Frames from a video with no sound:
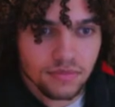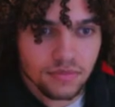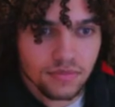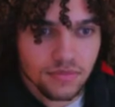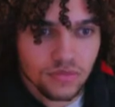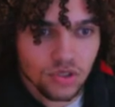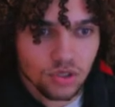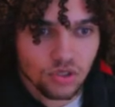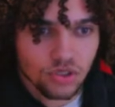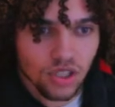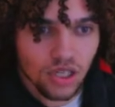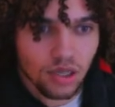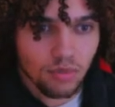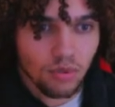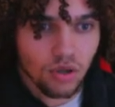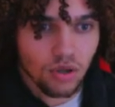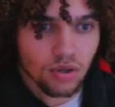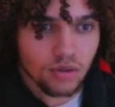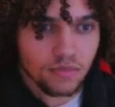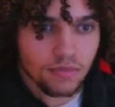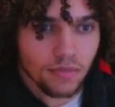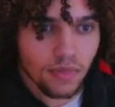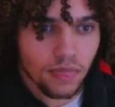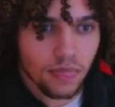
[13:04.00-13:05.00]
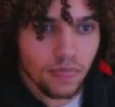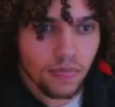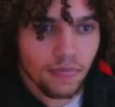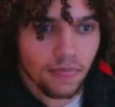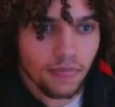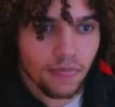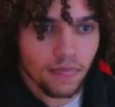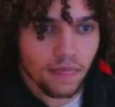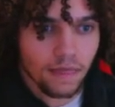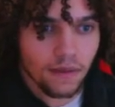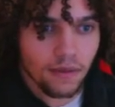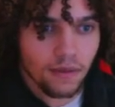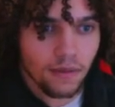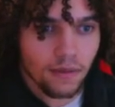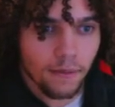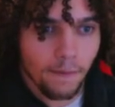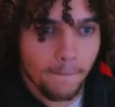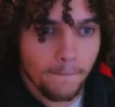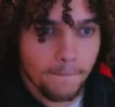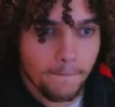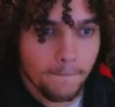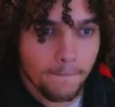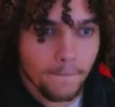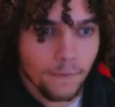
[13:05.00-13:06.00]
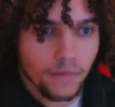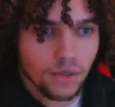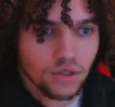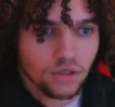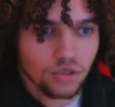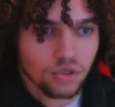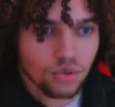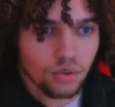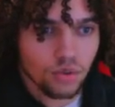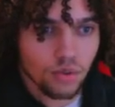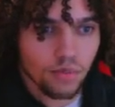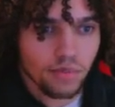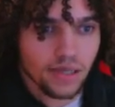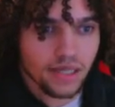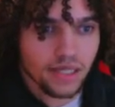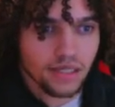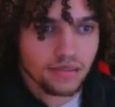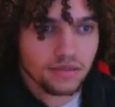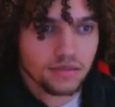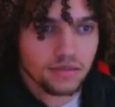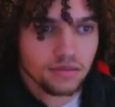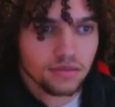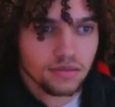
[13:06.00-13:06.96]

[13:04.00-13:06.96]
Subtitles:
So Shadow Ball should do a bit.